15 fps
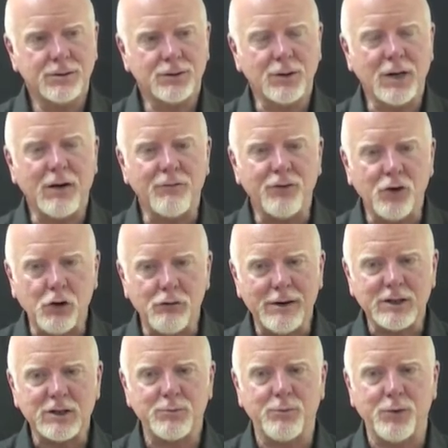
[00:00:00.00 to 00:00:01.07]
to have your
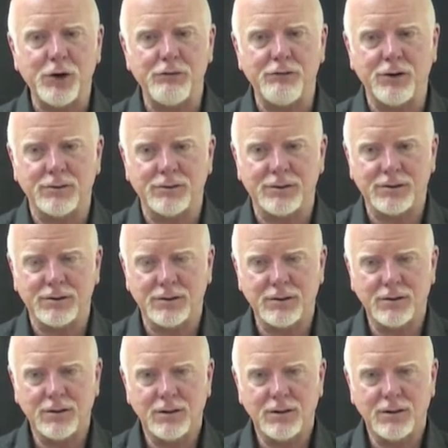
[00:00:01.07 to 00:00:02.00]
experience